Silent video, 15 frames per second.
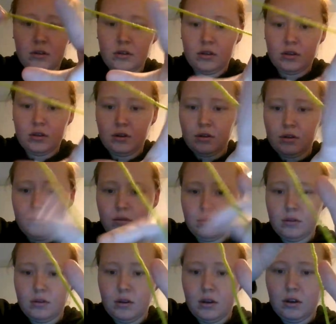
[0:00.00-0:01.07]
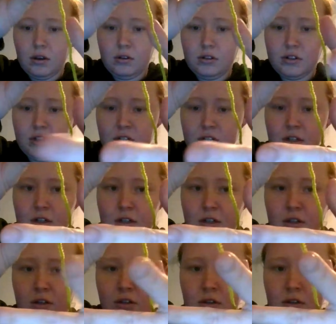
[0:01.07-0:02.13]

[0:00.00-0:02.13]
So hold your yarn,